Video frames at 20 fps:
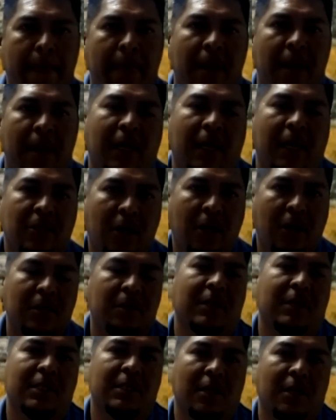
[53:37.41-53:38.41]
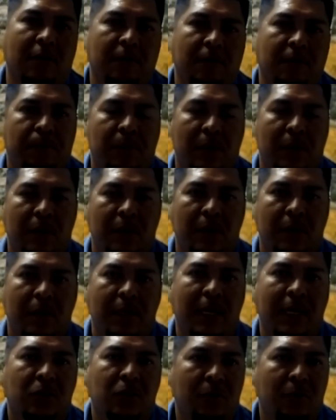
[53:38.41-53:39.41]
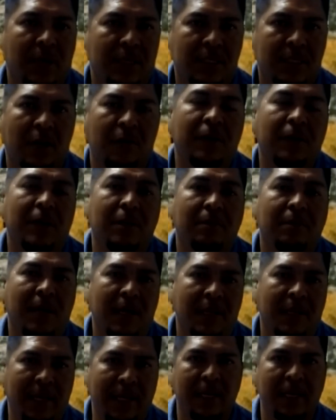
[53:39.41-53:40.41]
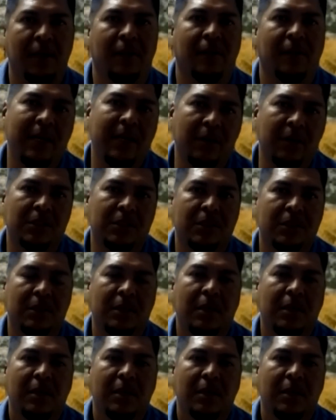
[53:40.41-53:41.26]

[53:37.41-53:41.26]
And I talked to myself, and I told myself in my negative language,